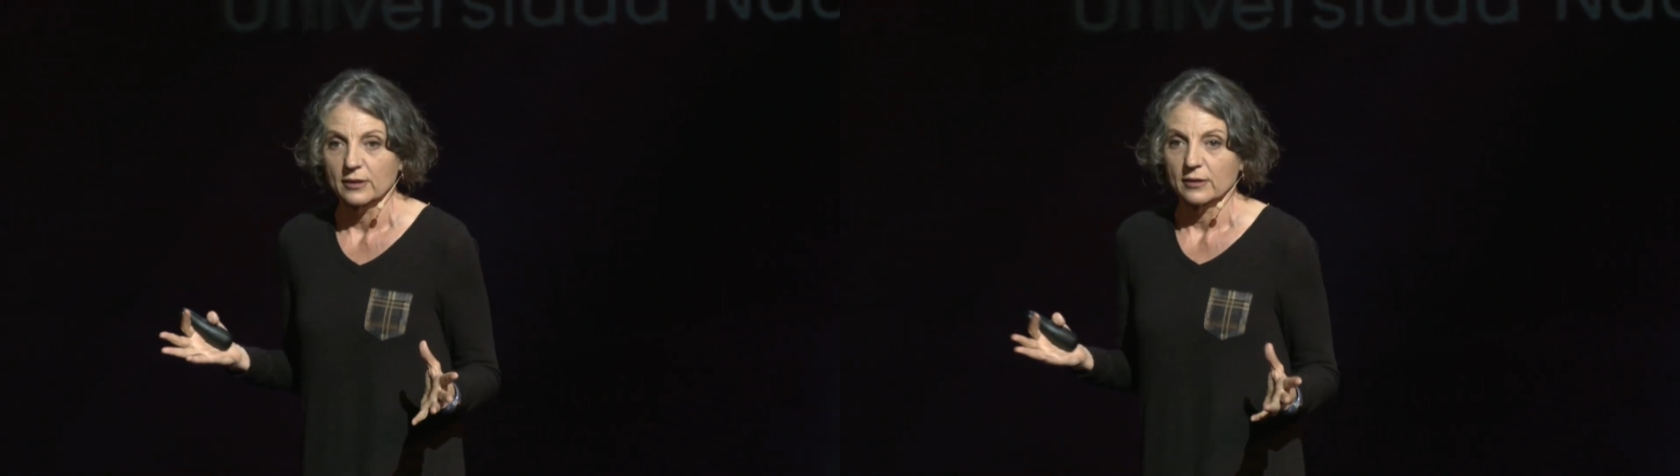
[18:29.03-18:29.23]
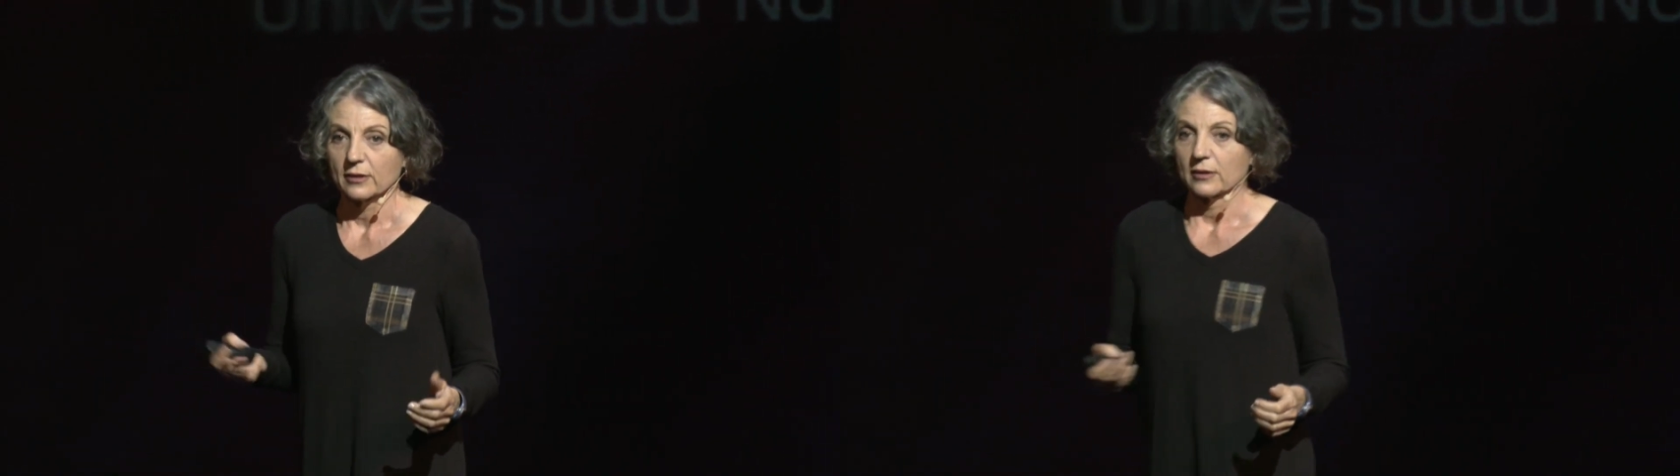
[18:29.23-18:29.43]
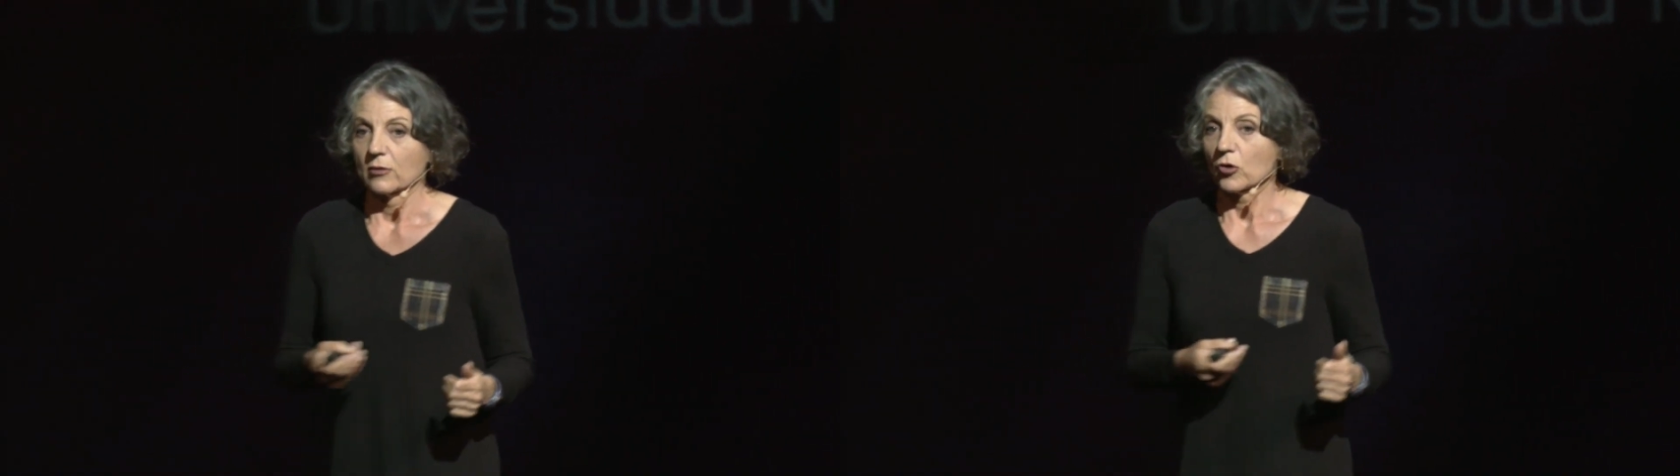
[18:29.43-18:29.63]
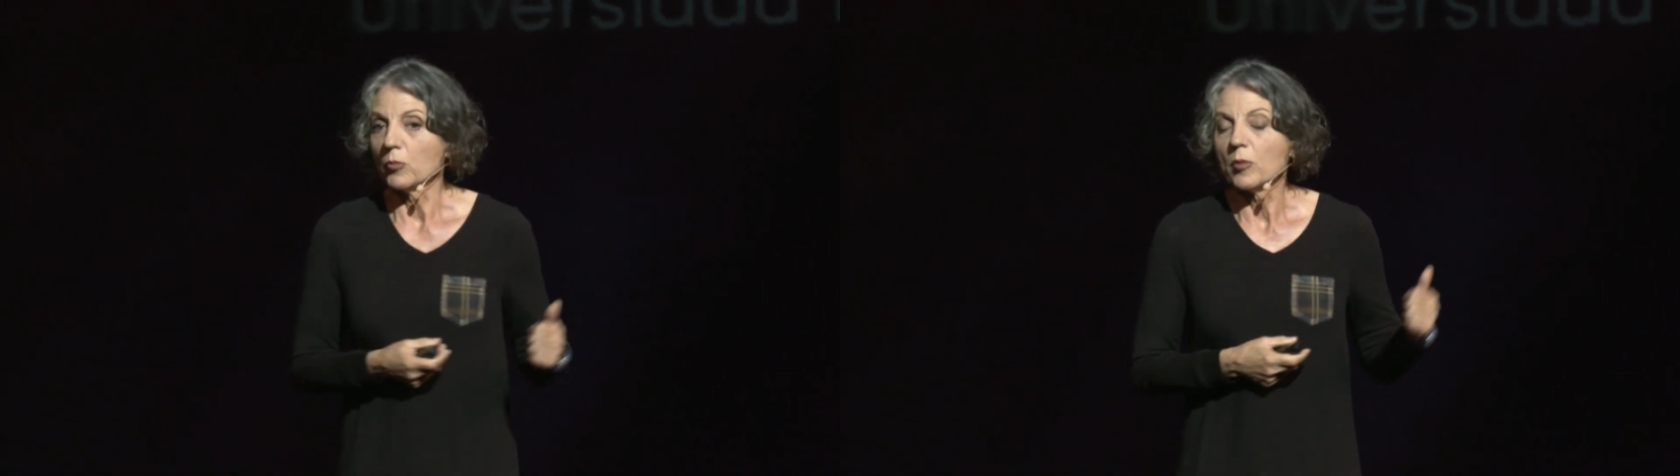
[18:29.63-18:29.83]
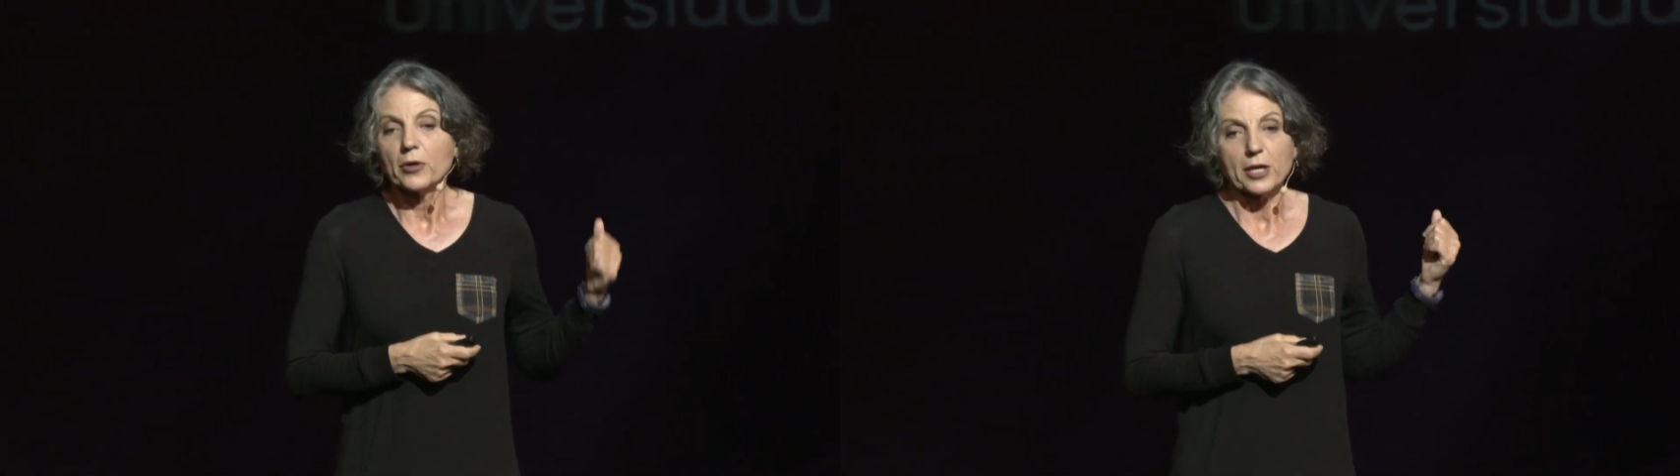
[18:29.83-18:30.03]
have mediated
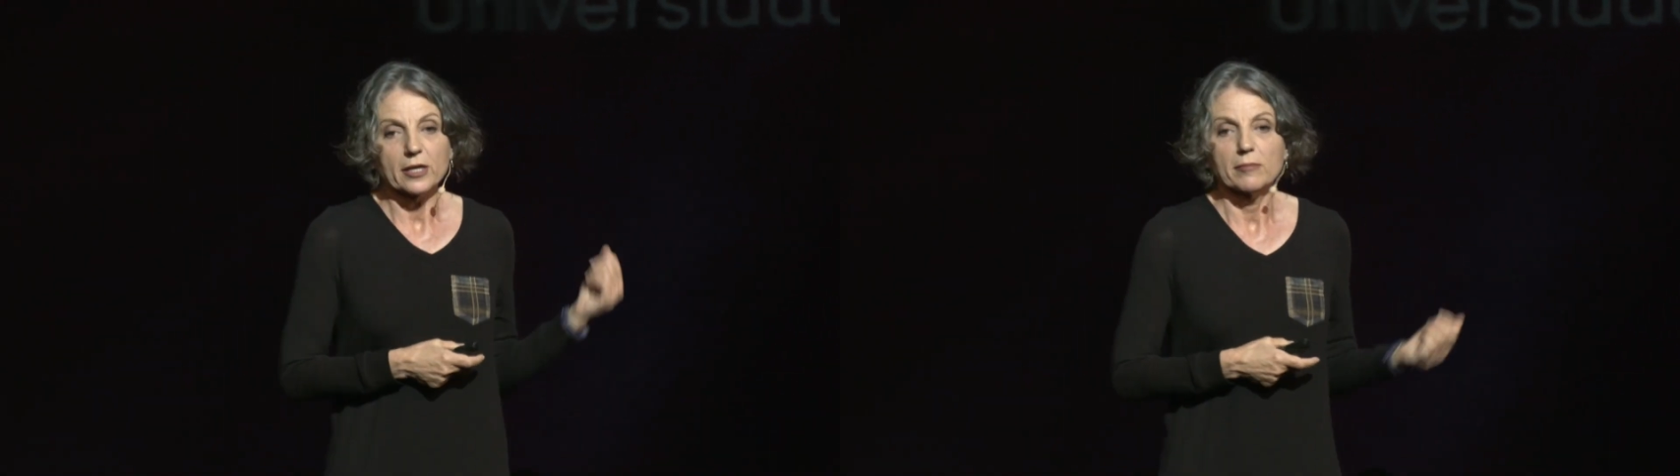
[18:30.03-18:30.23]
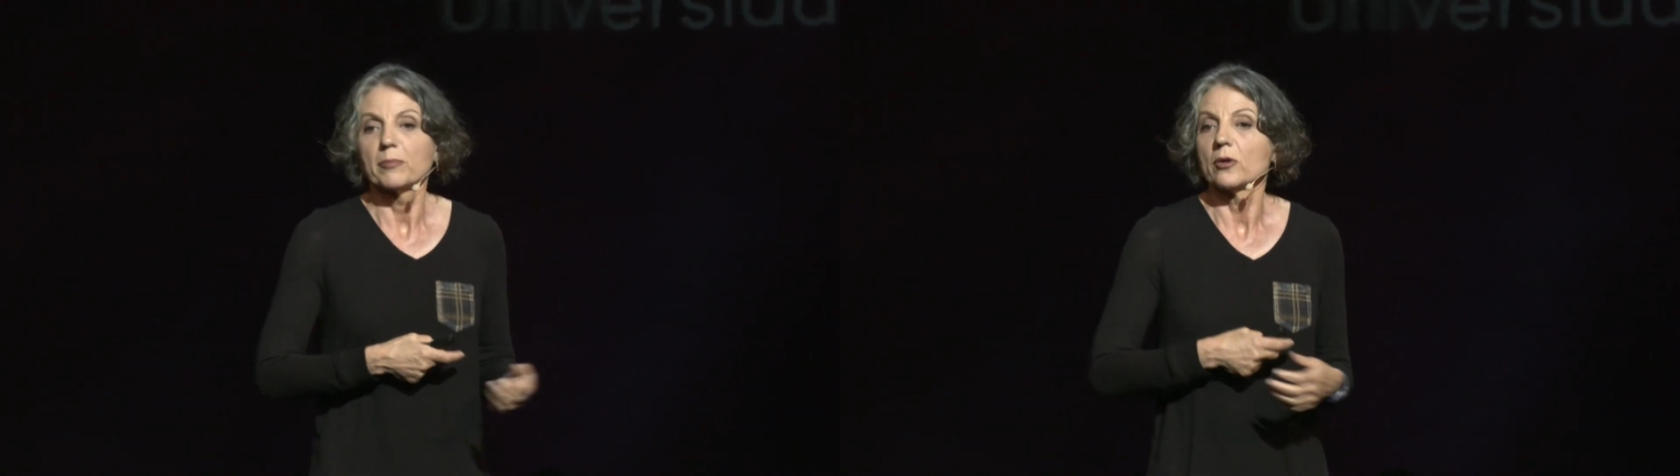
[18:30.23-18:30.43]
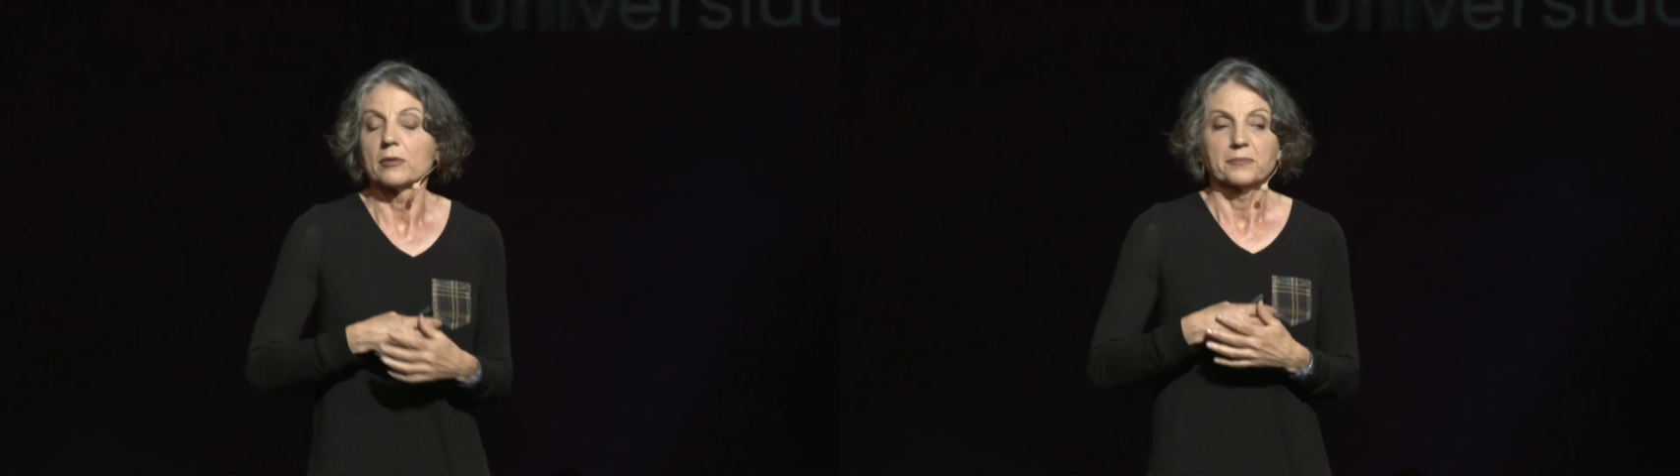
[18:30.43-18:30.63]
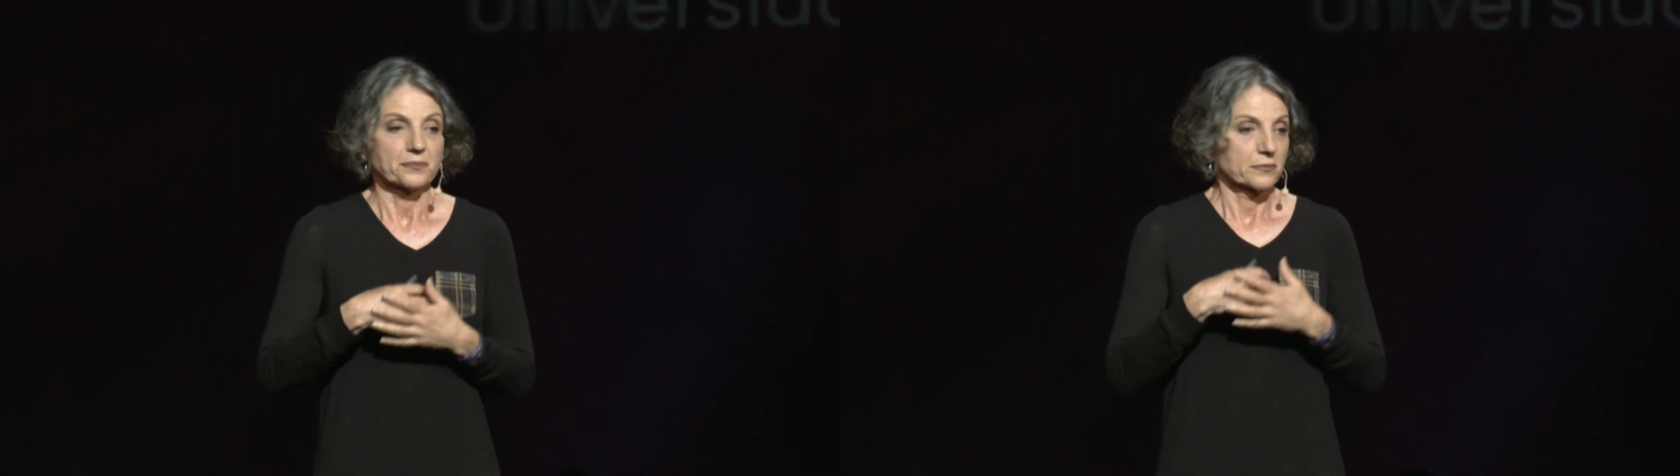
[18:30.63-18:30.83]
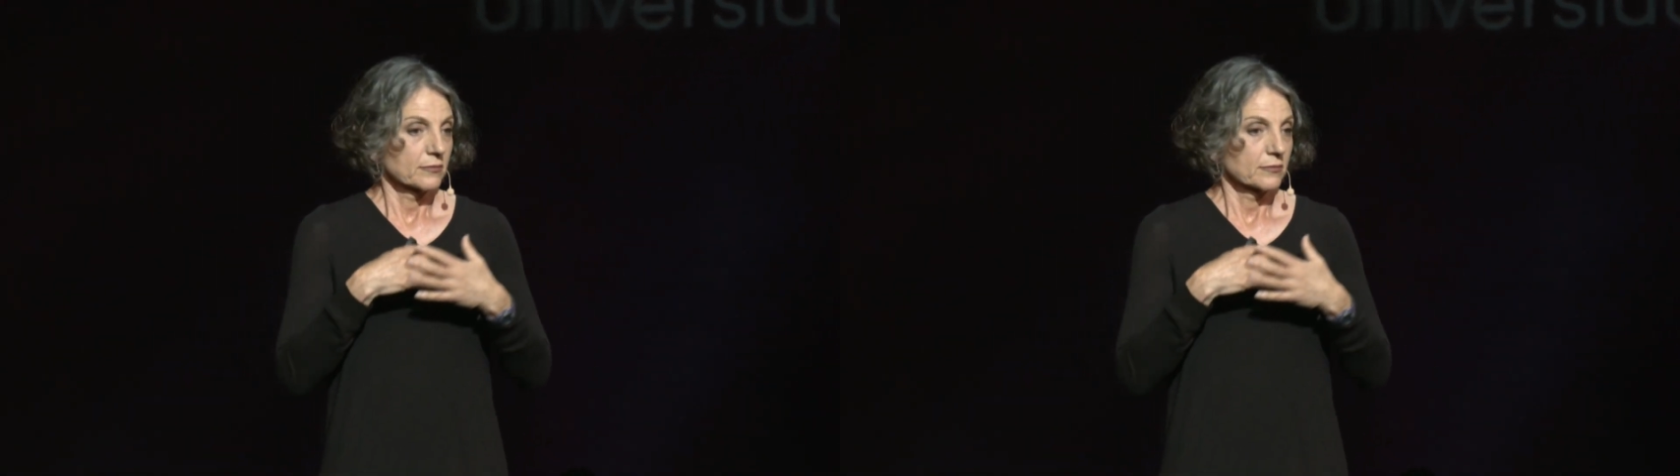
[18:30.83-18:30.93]
it. And we're